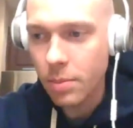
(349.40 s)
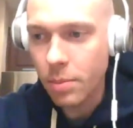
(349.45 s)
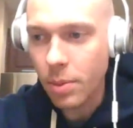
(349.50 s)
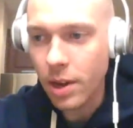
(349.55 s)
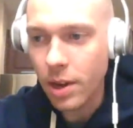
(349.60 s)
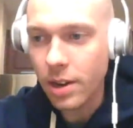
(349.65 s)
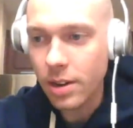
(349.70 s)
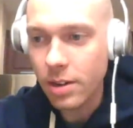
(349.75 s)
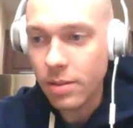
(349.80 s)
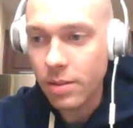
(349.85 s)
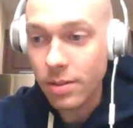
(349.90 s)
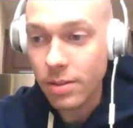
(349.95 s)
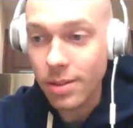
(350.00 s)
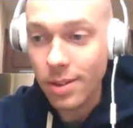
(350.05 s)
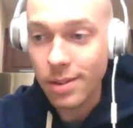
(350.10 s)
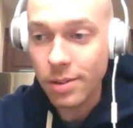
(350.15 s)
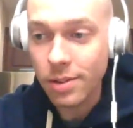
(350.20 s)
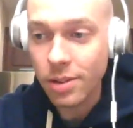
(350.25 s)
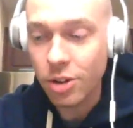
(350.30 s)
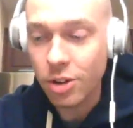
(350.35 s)
But
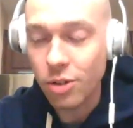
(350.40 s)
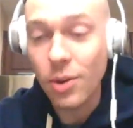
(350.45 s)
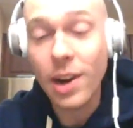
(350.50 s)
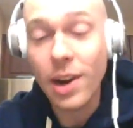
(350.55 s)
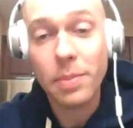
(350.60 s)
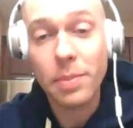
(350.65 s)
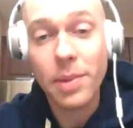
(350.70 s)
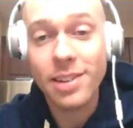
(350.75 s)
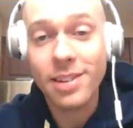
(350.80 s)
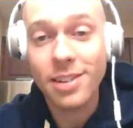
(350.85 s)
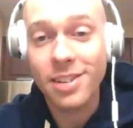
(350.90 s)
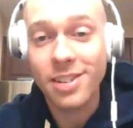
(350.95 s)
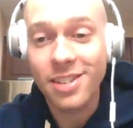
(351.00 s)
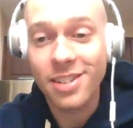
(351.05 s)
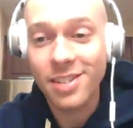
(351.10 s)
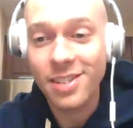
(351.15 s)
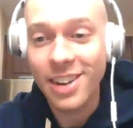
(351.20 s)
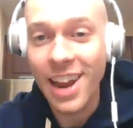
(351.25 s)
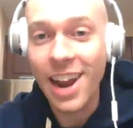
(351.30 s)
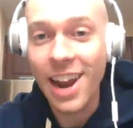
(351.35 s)
the direct
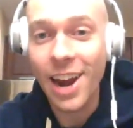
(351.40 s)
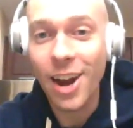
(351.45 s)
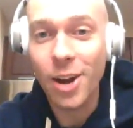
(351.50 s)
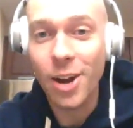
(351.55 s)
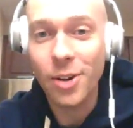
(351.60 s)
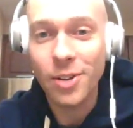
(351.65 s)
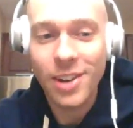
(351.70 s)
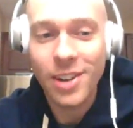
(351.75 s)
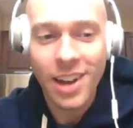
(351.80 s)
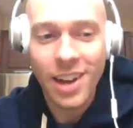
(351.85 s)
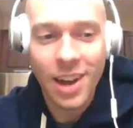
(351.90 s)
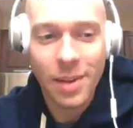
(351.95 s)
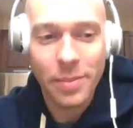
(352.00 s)
message now,